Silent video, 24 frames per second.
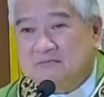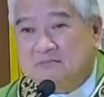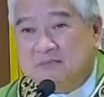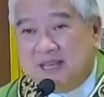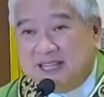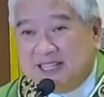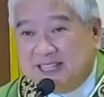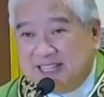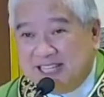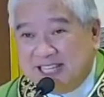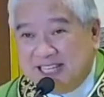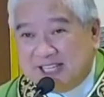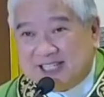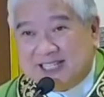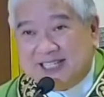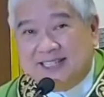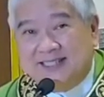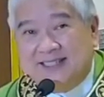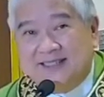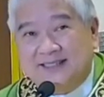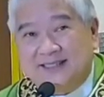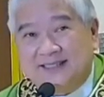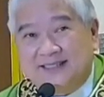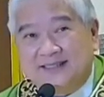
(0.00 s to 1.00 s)
be
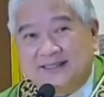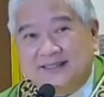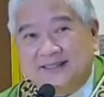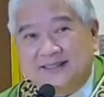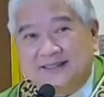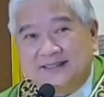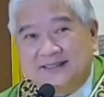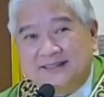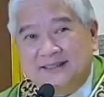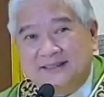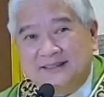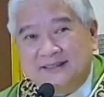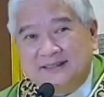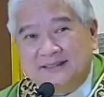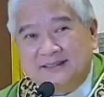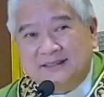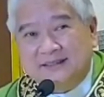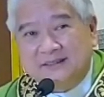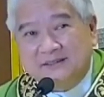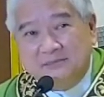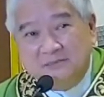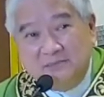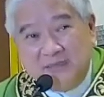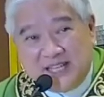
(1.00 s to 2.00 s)
decent,
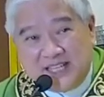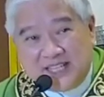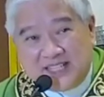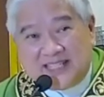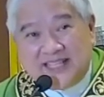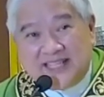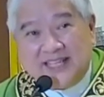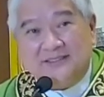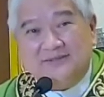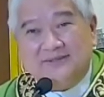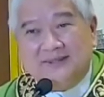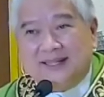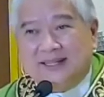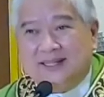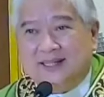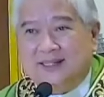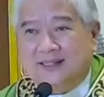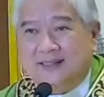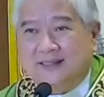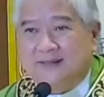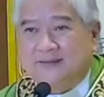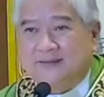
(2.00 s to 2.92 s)
be civil.